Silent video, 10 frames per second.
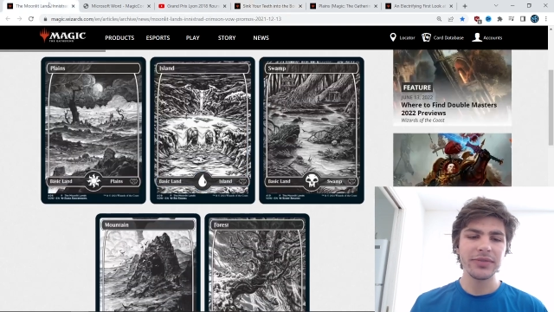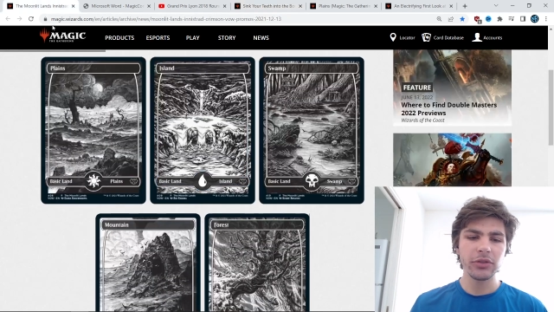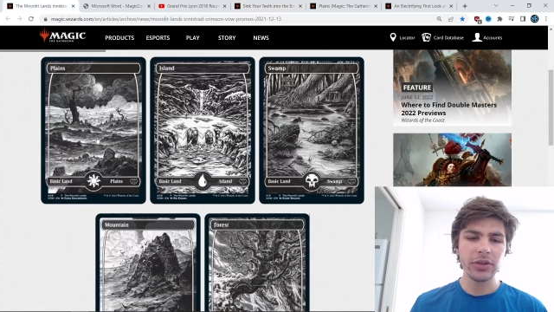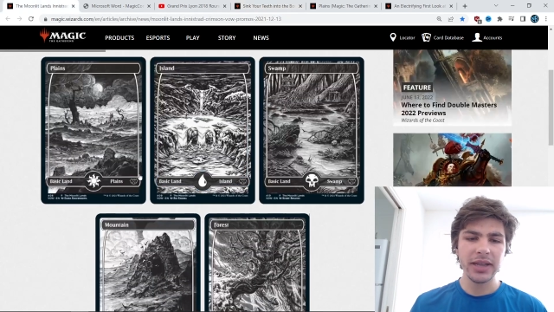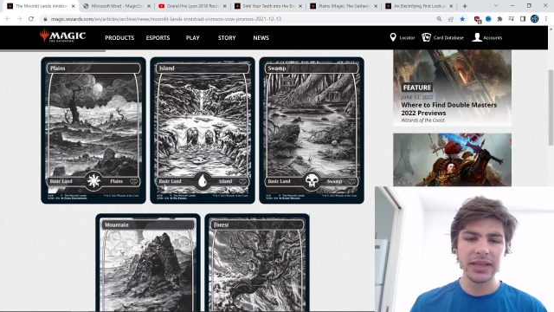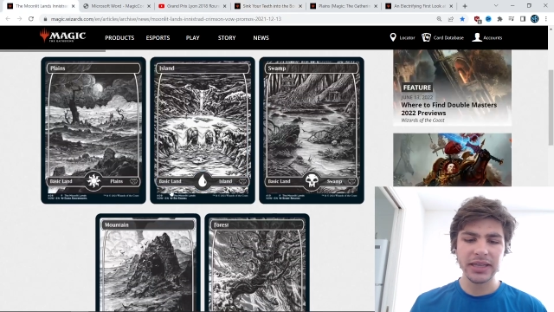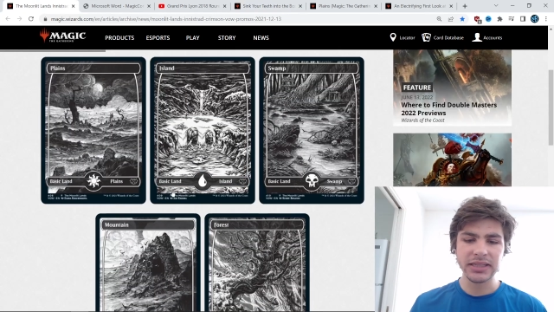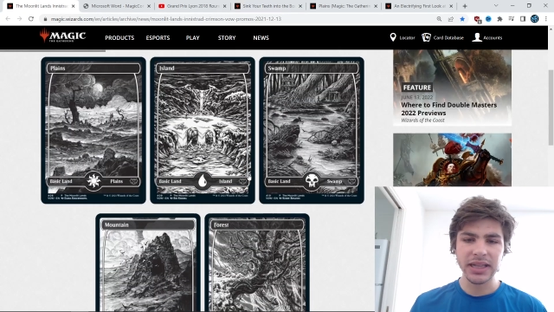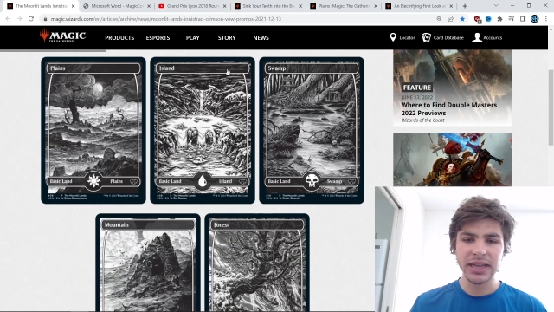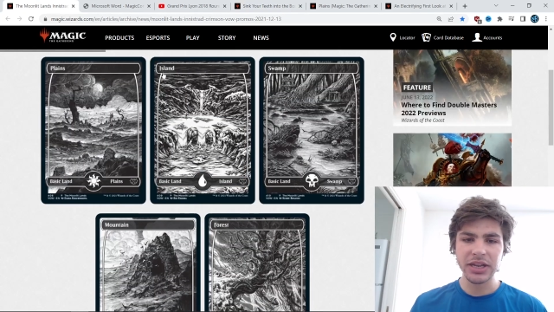you're looking at
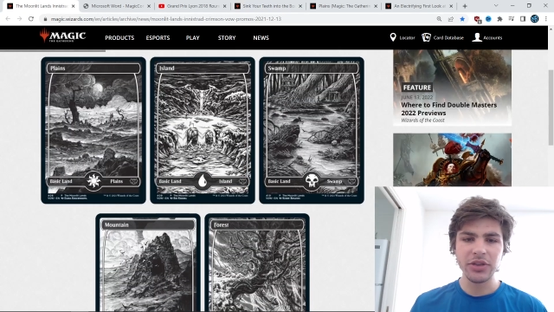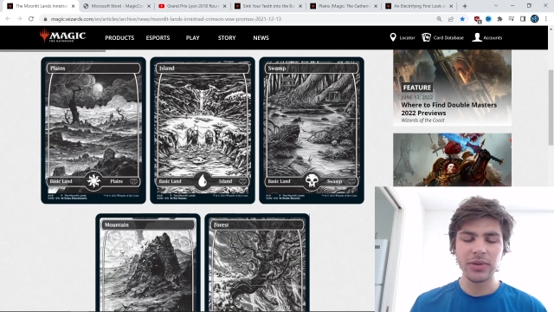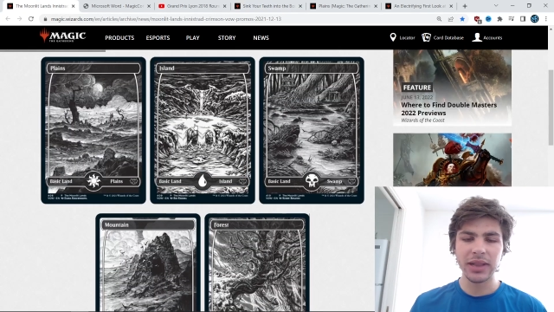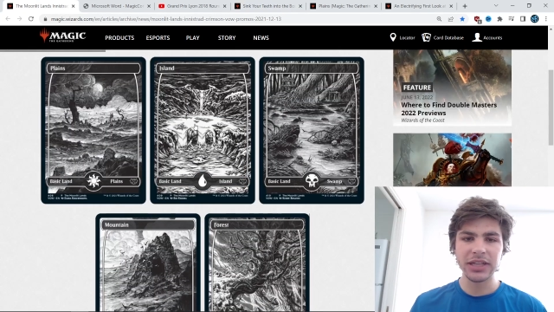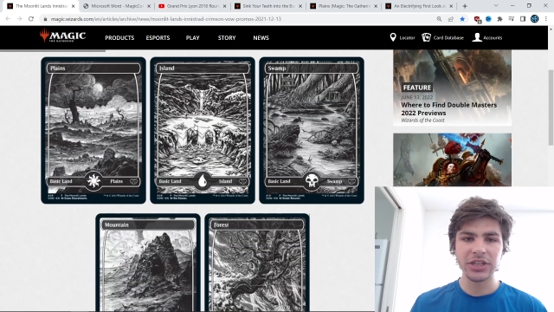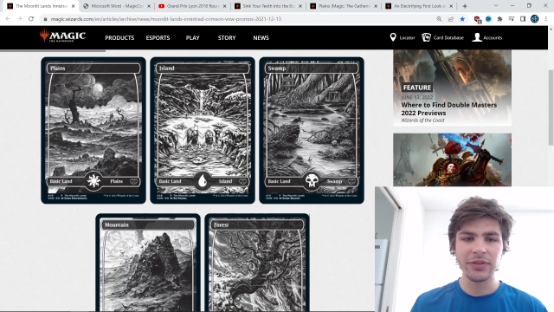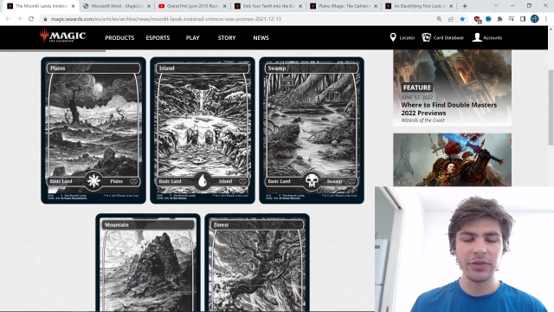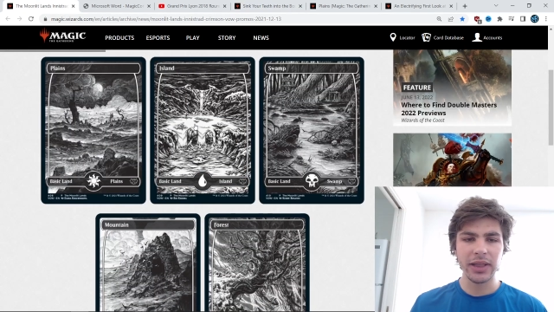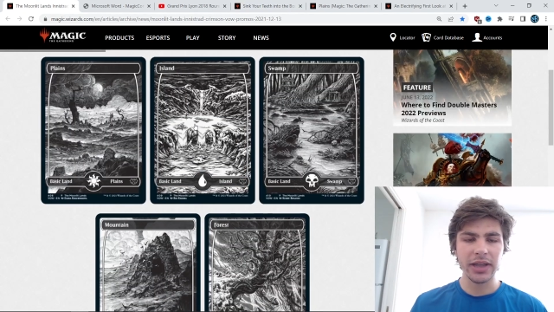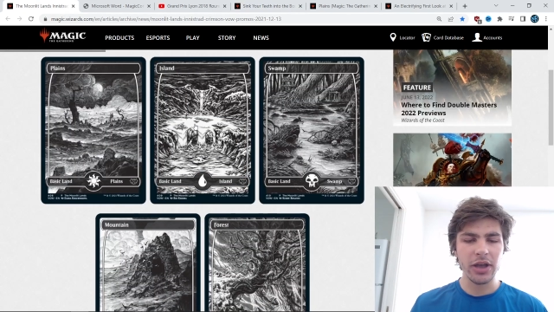this land and you glance over,
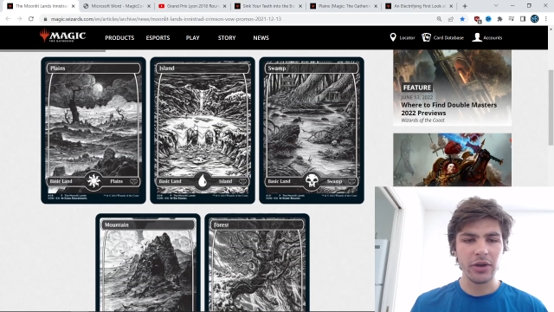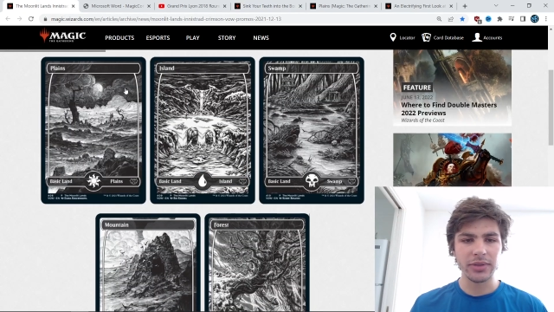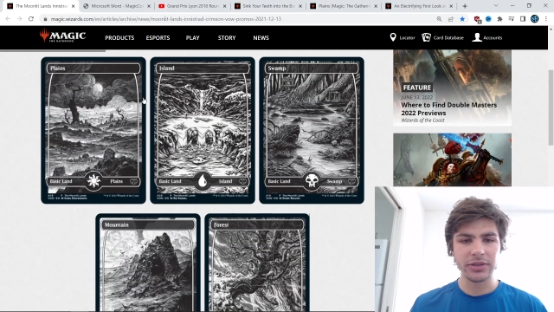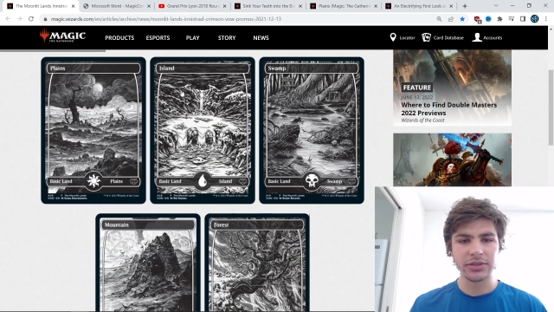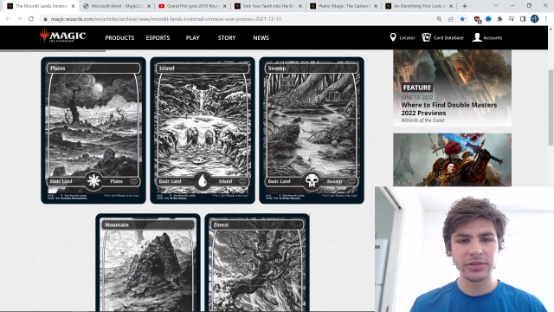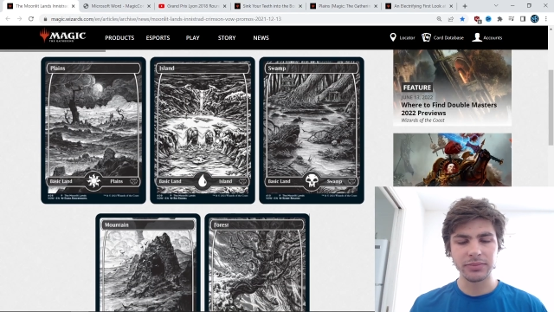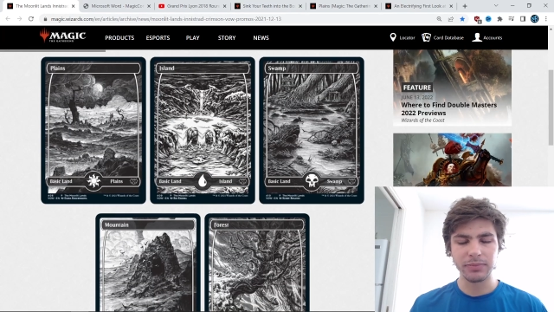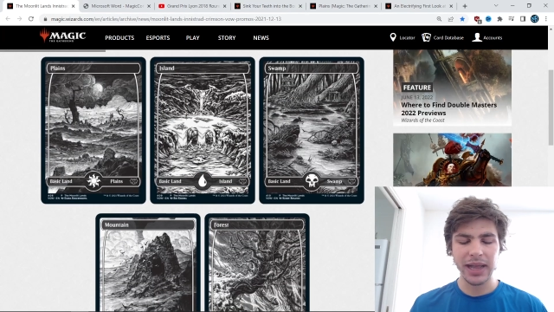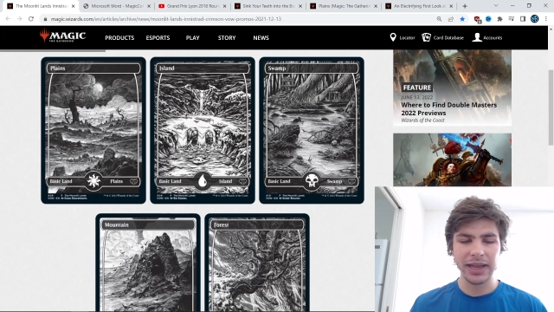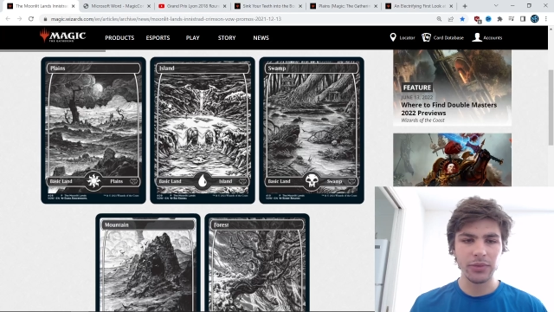you're like, oh, there's
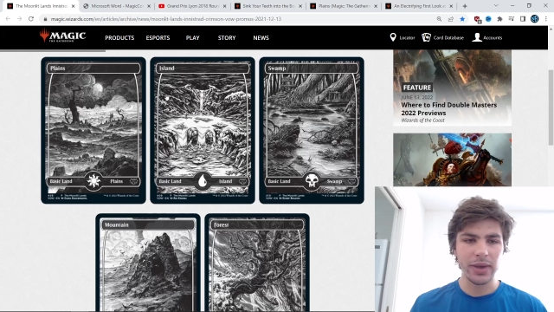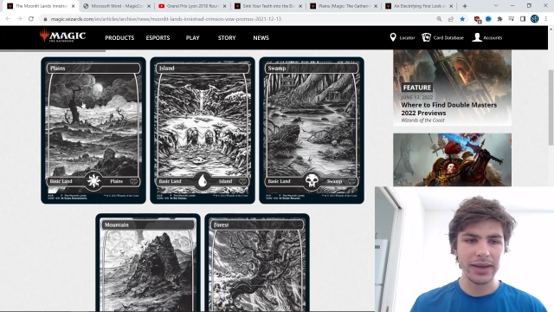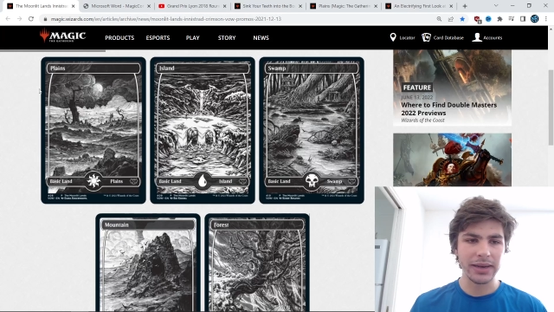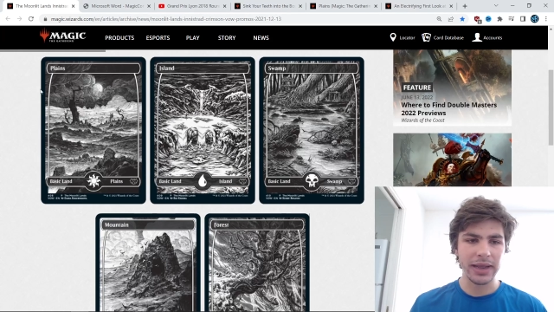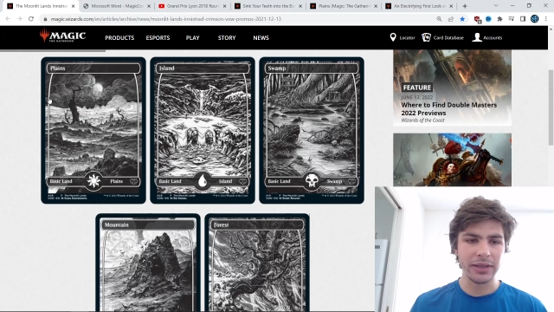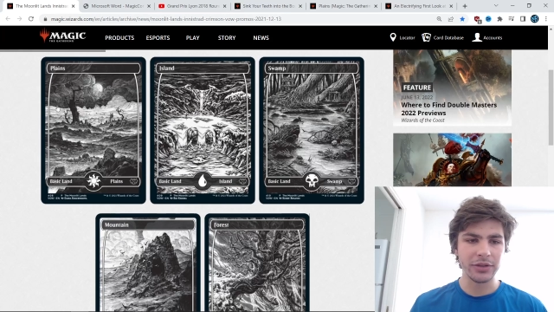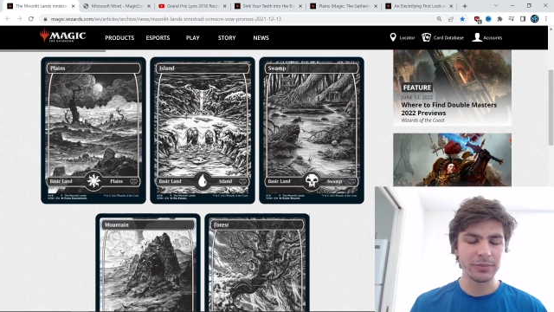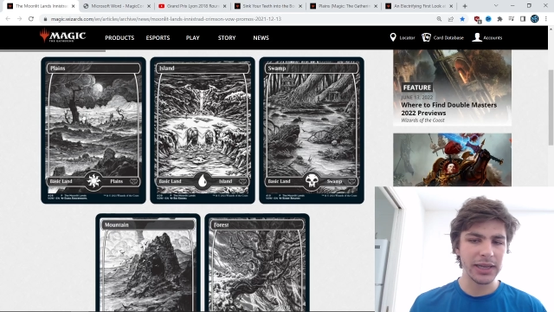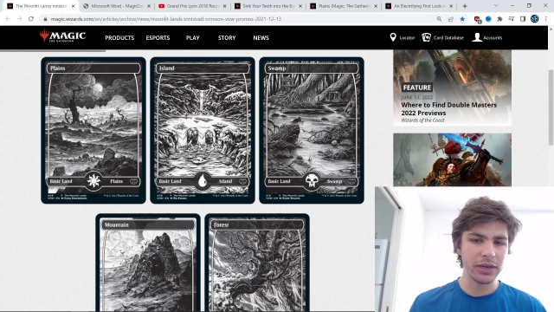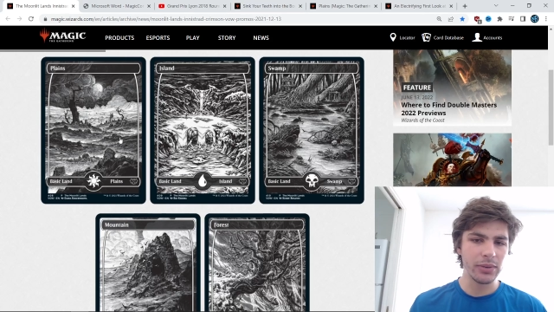black and white, and there's
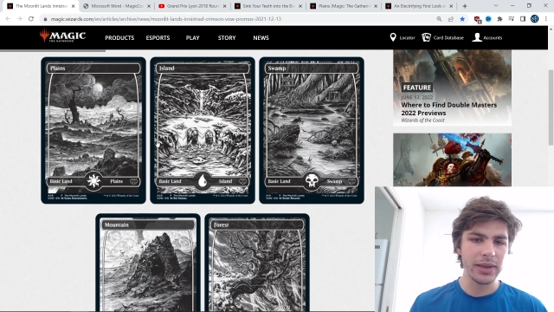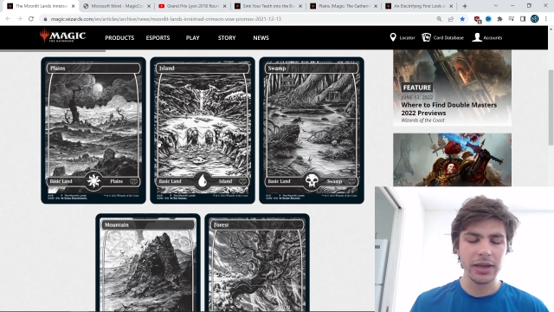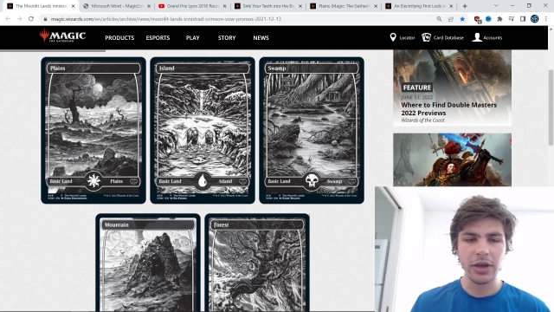black and white.